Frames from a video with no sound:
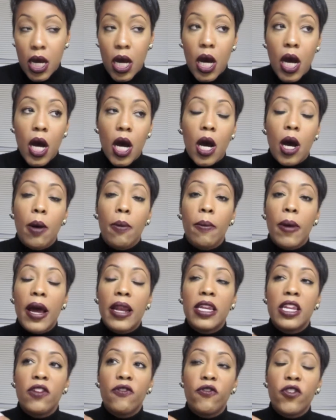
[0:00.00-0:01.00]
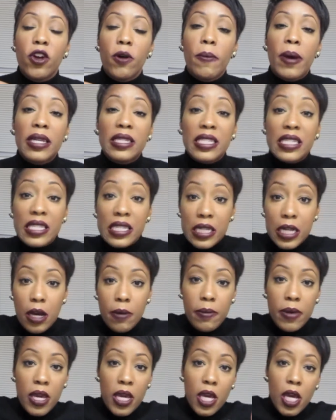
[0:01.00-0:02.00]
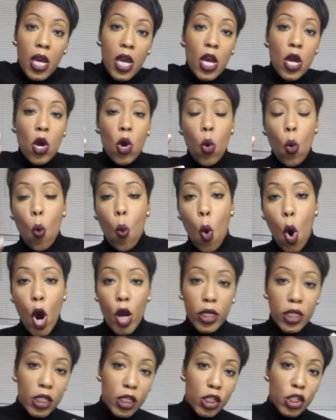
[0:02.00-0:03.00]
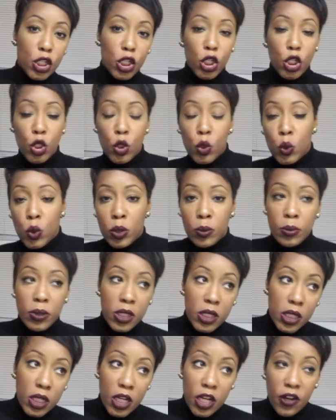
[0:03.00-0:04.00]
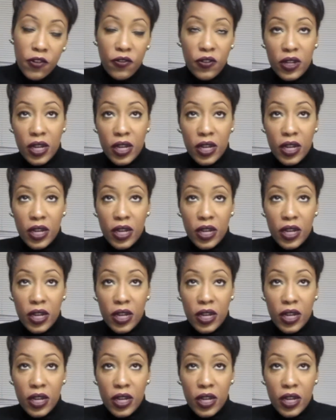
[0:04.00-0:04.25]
Um, I did feel my stomach wanting to do some stuff.